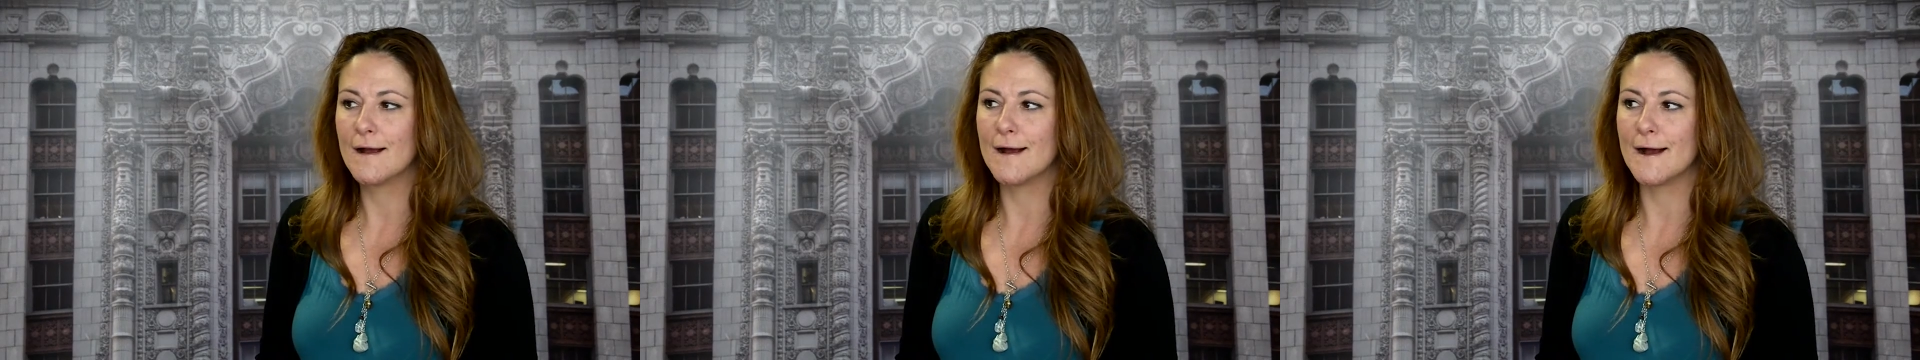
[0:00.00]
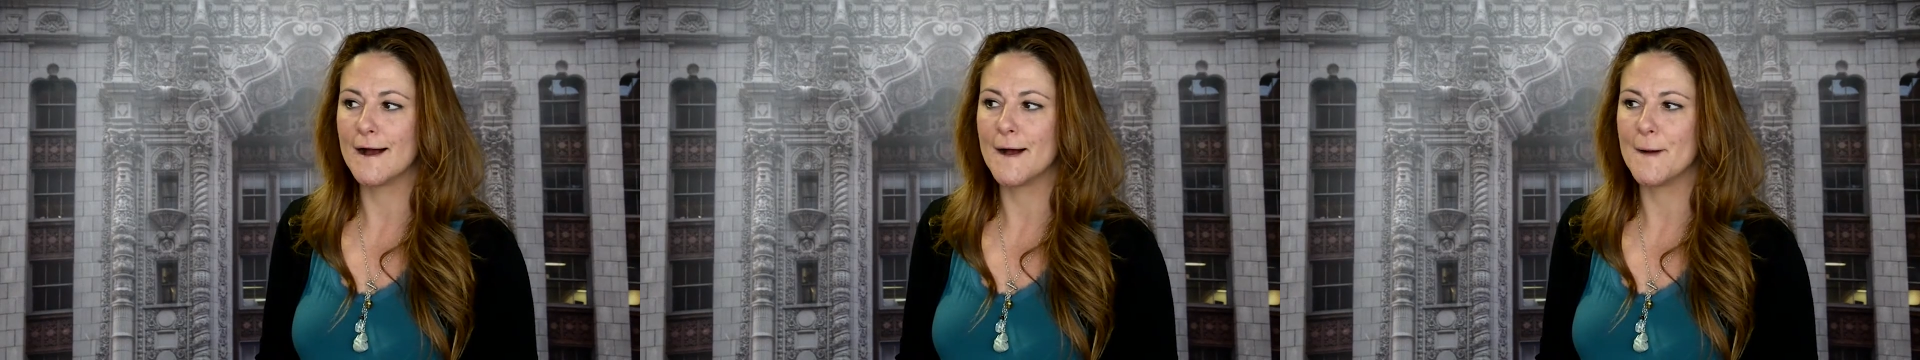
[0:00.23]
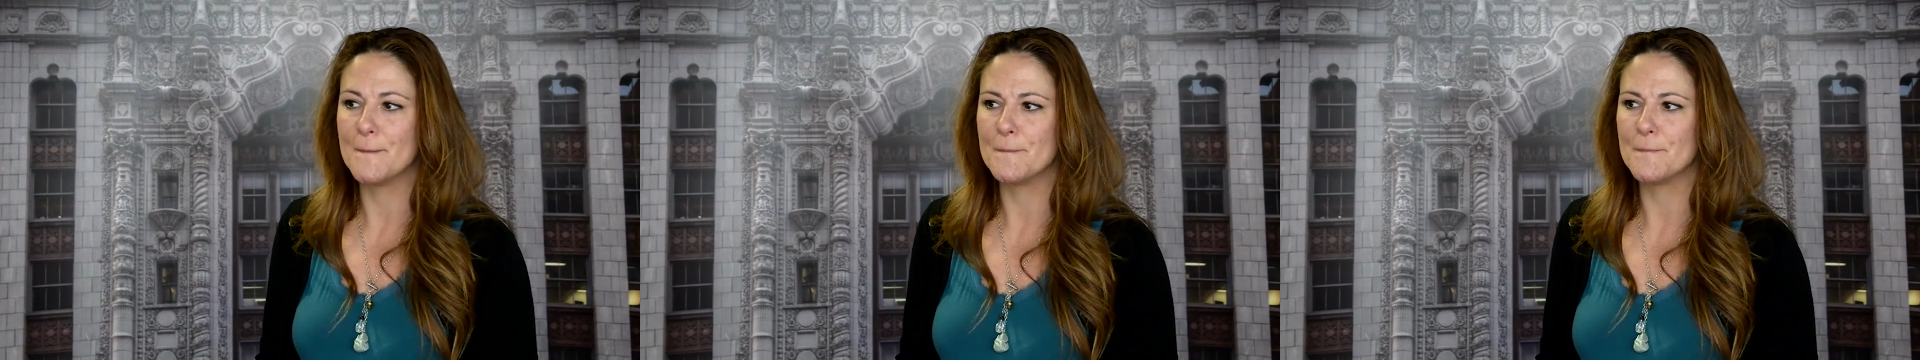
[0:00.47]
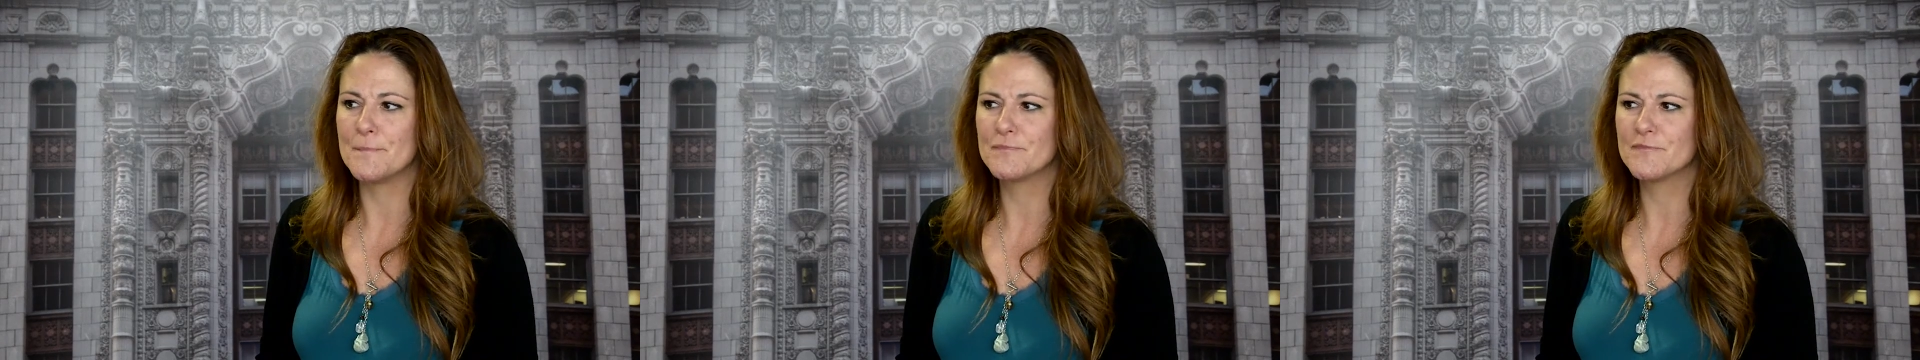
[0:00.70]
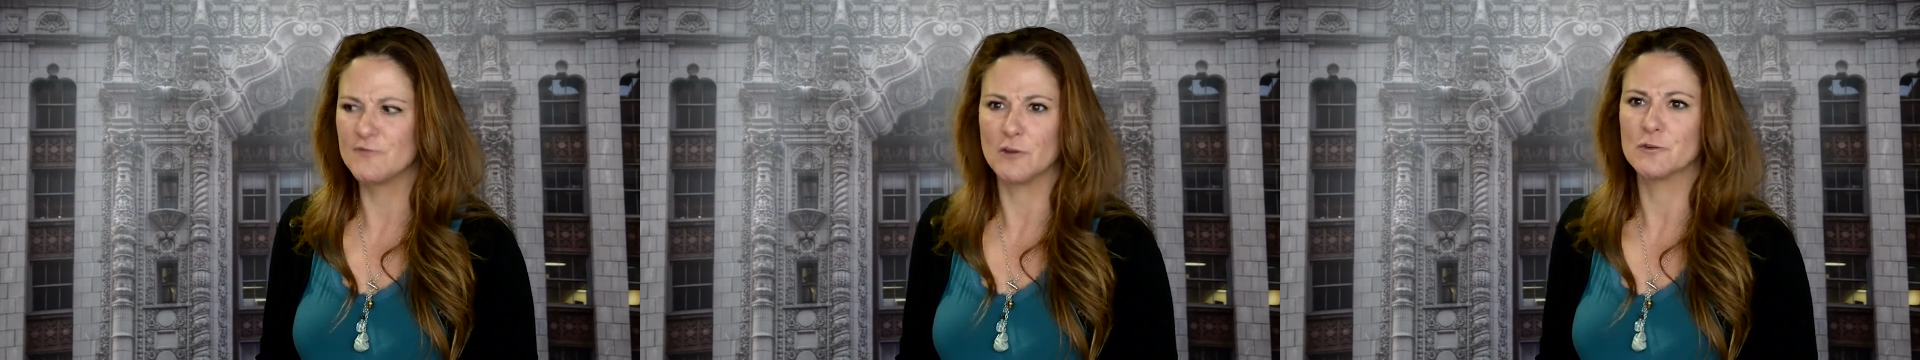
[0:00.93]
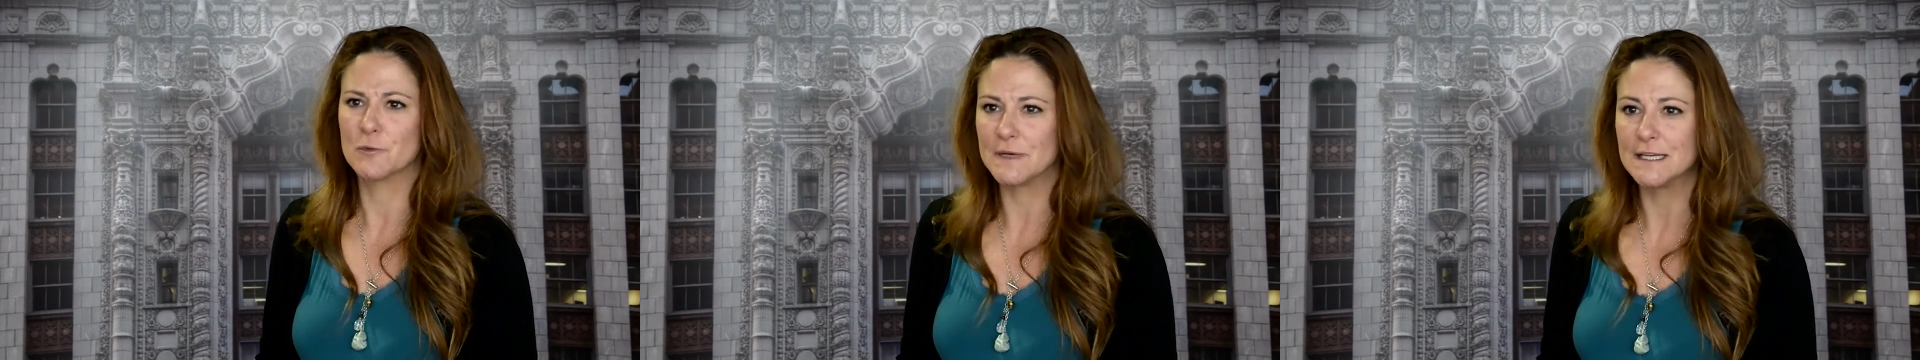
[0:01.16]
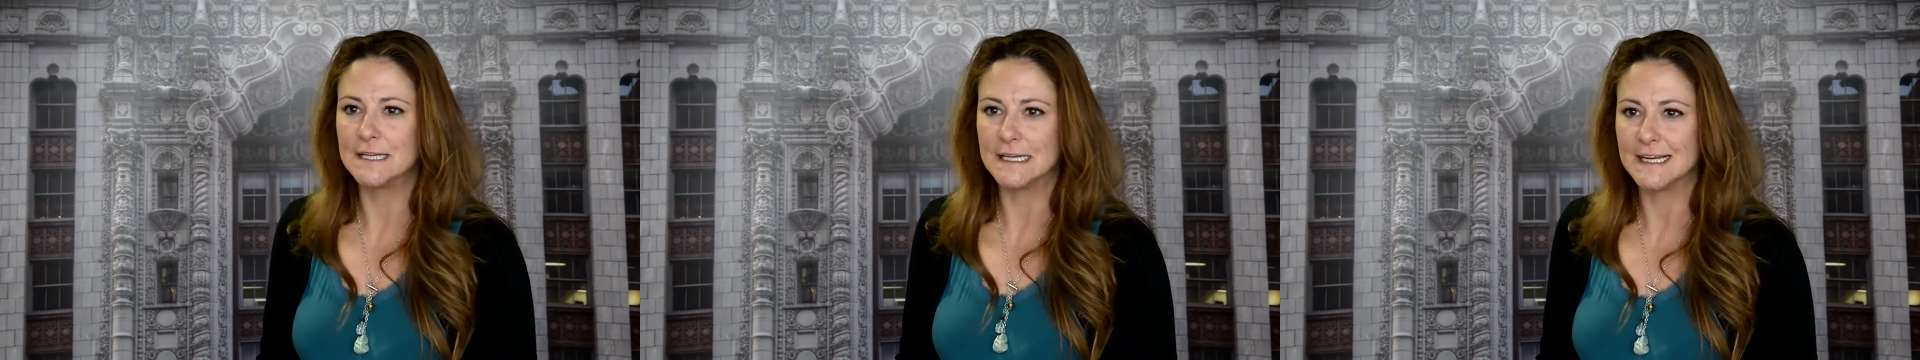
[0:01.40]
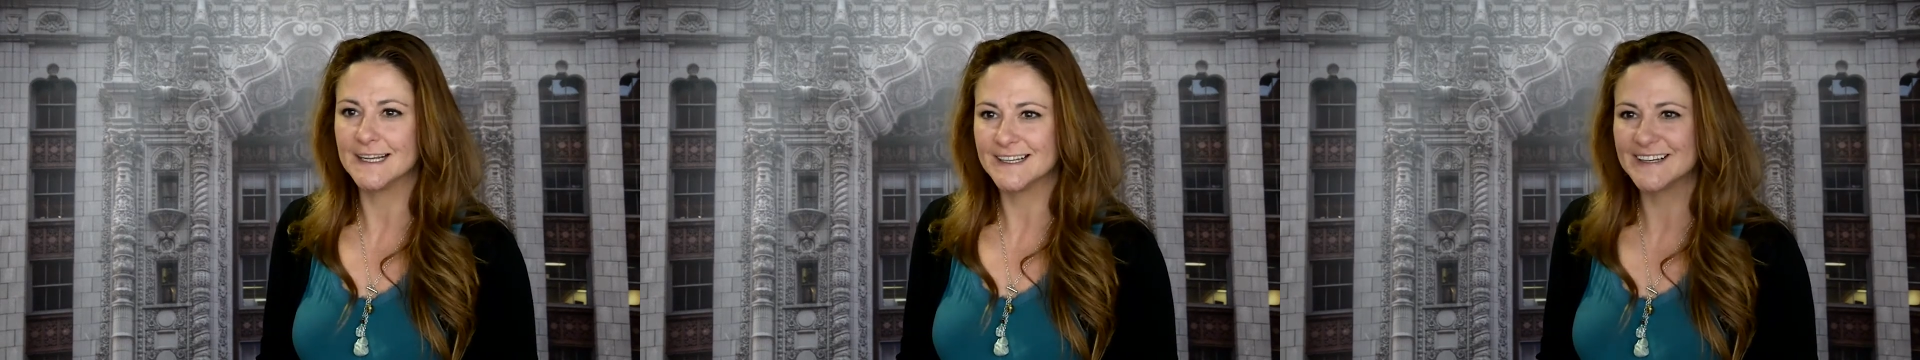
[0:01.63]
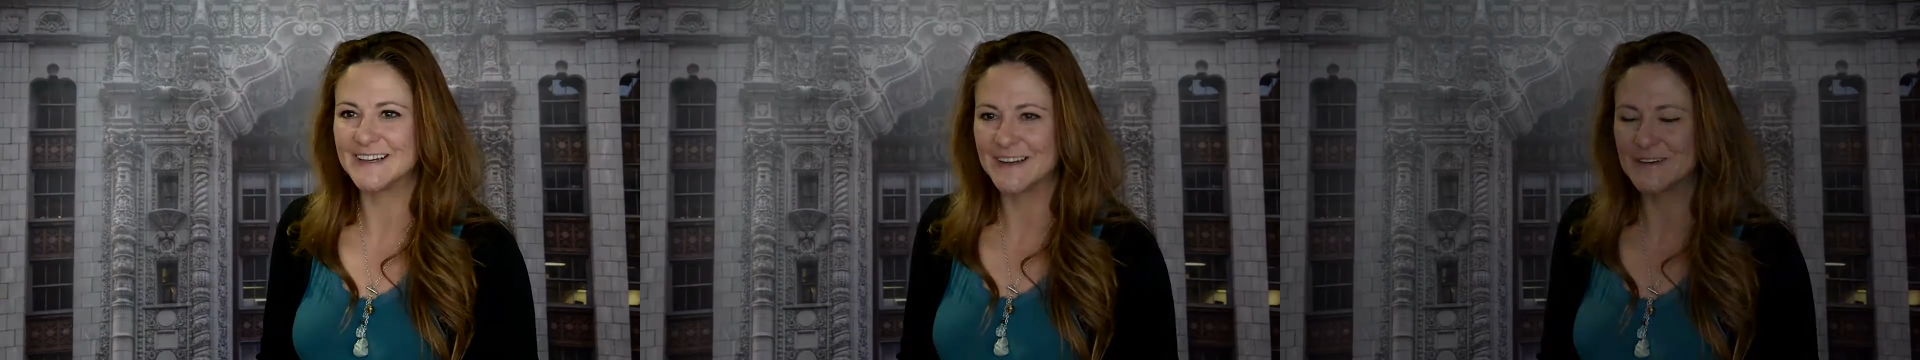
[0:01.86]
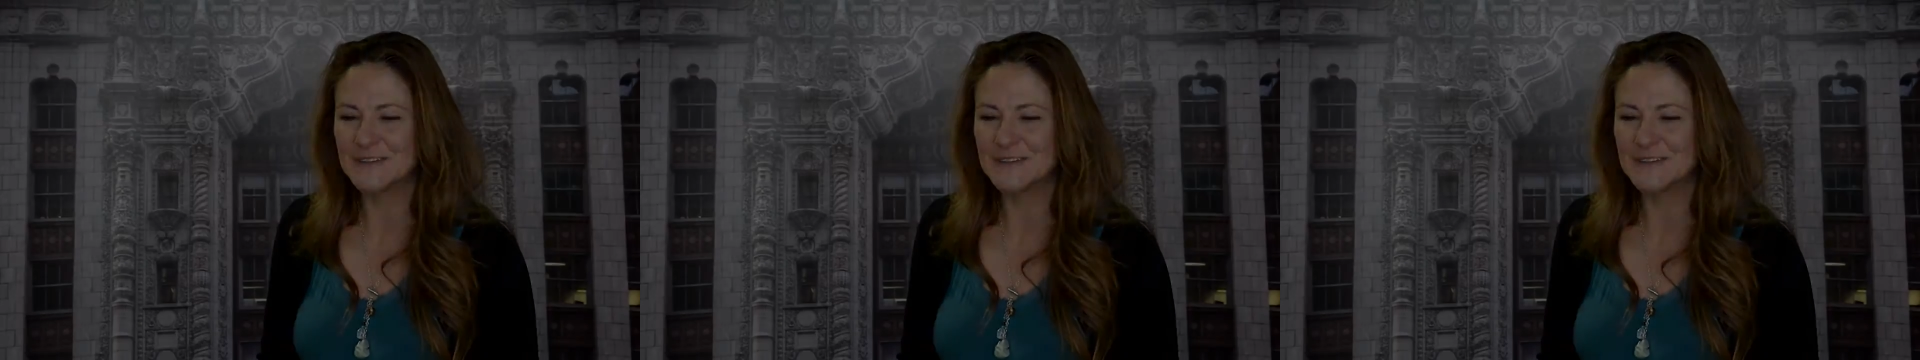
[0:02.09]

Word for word: um, vulnerability, you know.